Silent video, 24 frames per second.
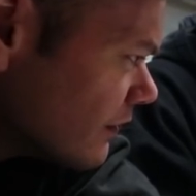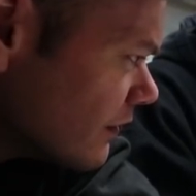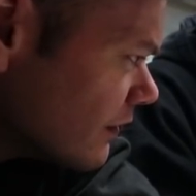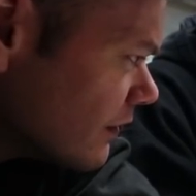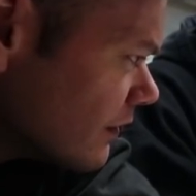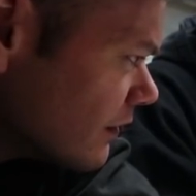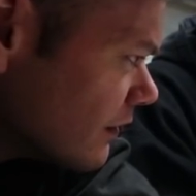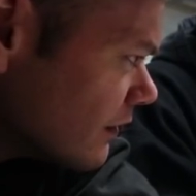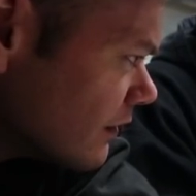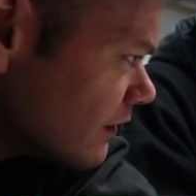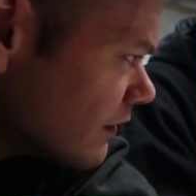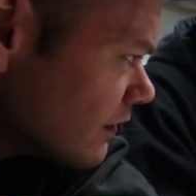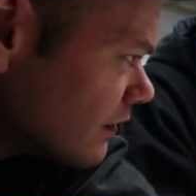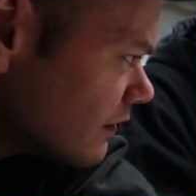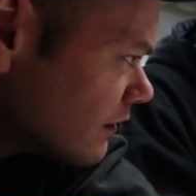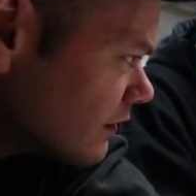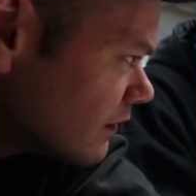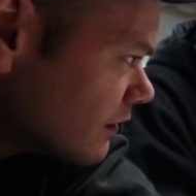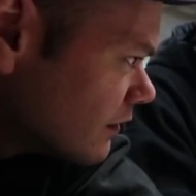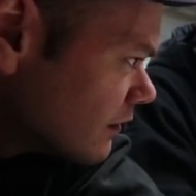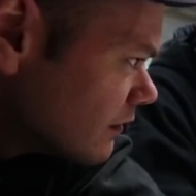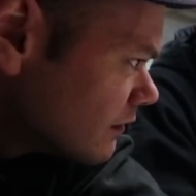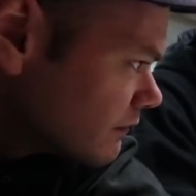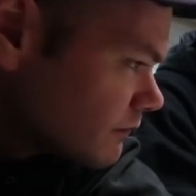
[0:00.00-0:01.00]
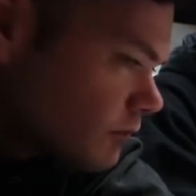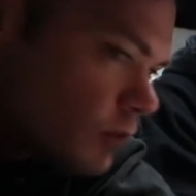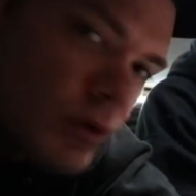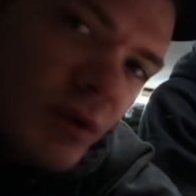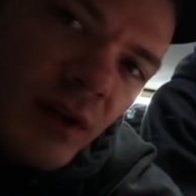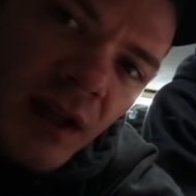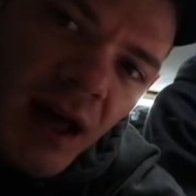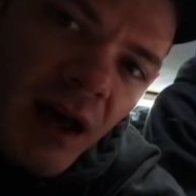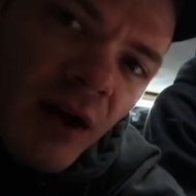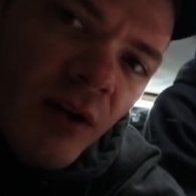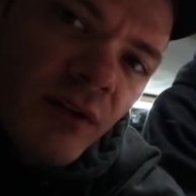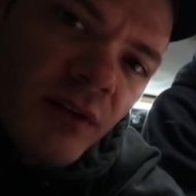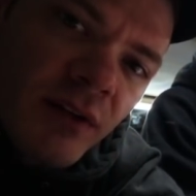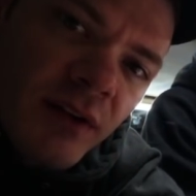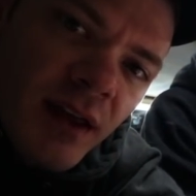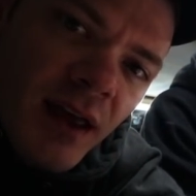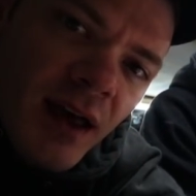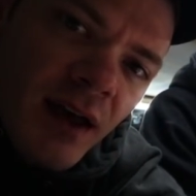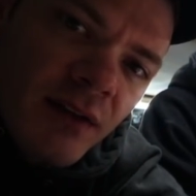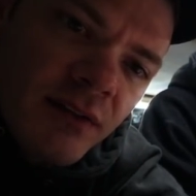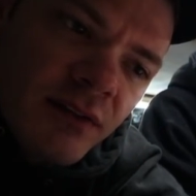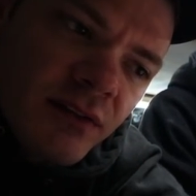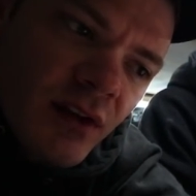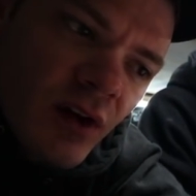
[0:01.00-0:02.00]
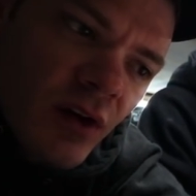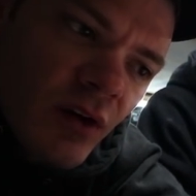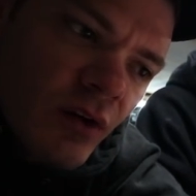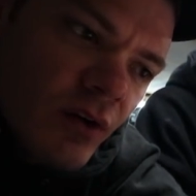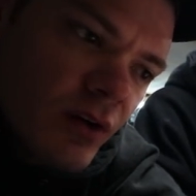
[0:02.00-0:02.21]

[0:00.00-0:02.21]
Fort Loudoun. Fort Loudoun, yeah. The so,